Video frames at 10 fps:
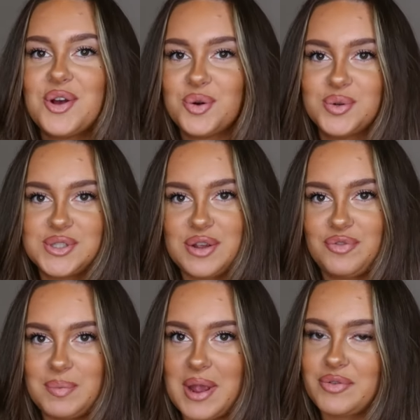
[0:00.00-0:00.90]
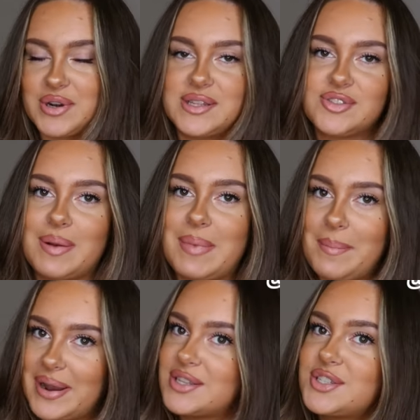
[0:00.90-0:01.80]
Also, follow me over on Instagram at
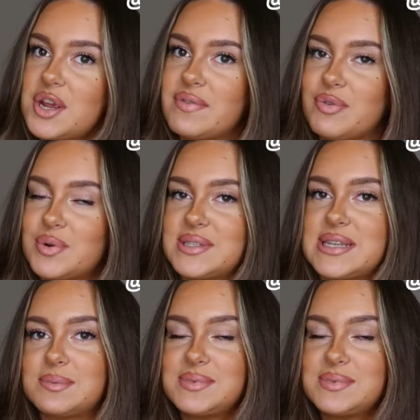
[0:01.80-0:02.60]
Bella Stovey if you want to see some